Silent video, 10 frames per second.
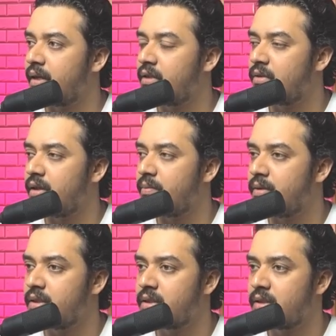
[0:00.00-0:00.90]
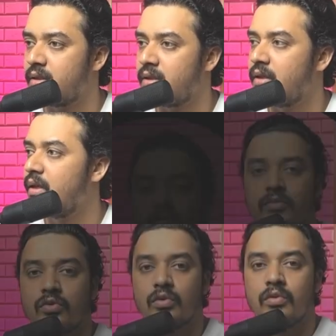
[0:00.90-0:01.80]
So let me just
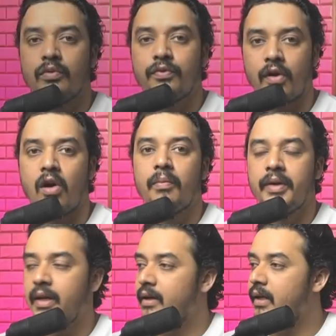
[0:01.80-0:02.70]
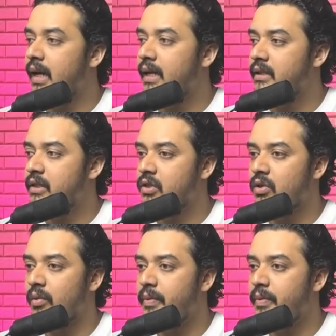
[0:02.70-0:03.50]
so from here I'll just copy